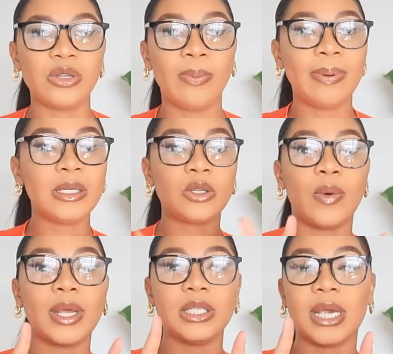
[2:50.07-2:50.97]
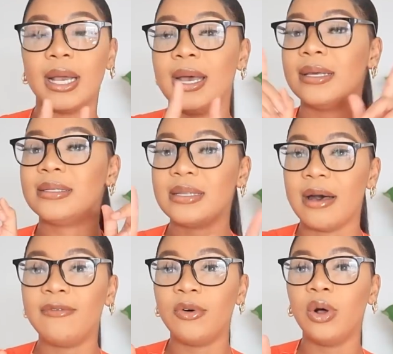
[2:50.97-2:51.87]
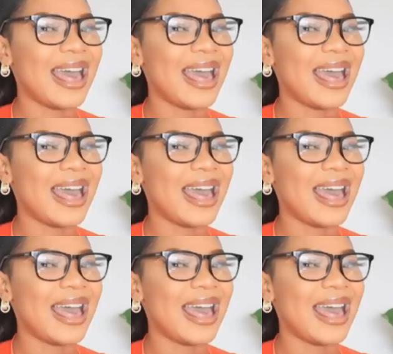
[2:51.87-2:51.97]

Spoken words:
So please go and check Zaful.